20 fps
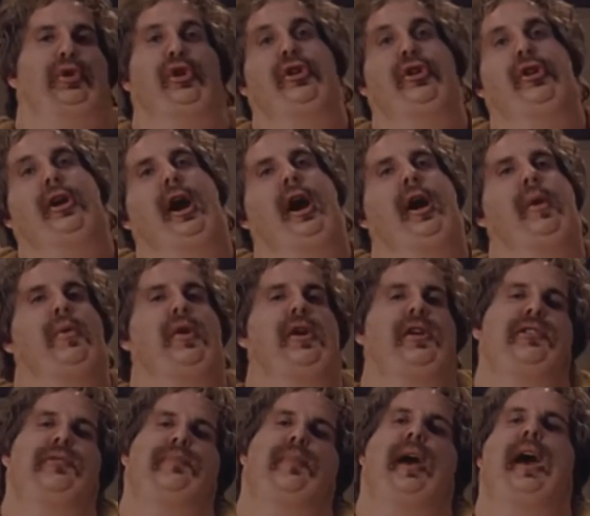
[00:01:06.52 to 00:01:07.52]
Good guy
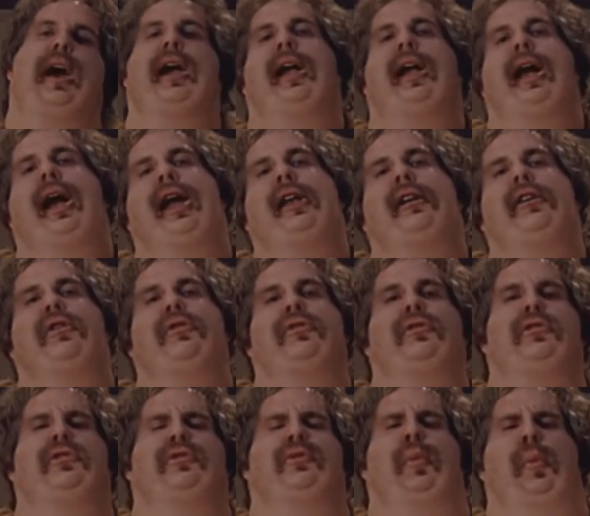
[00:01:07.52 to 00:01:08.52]
wins, bad guy
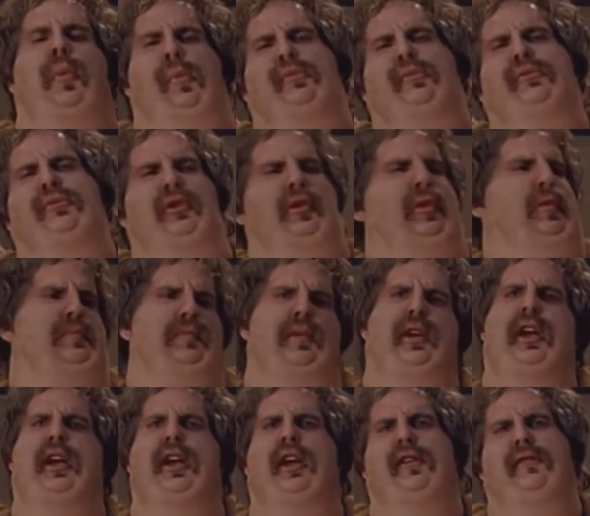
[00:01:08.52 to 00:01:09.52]
loses.
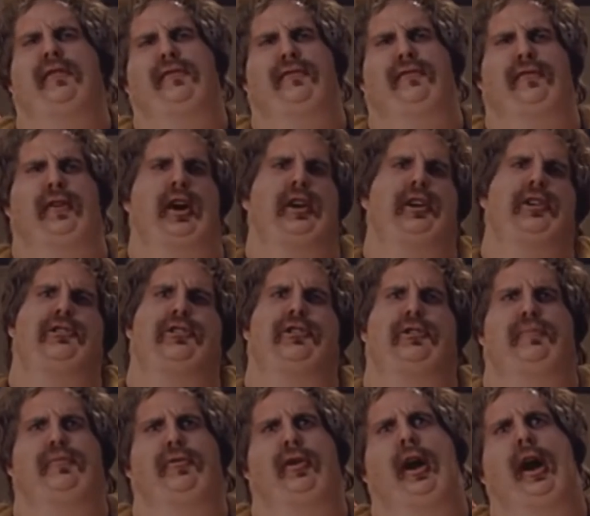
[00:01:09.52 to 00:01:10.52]
Big friggin'
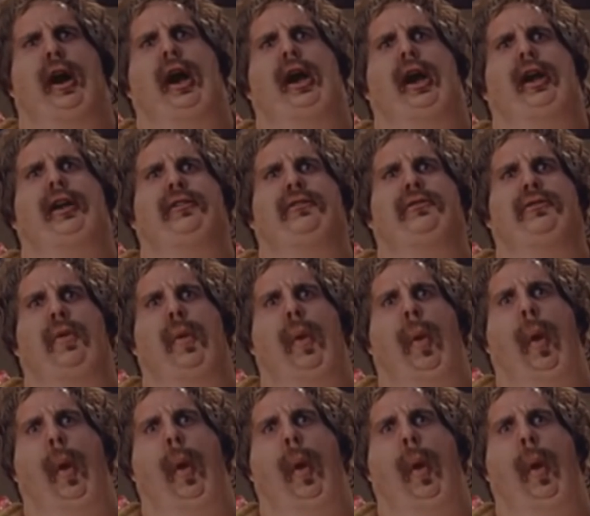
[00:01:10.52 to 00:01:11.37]
surprise.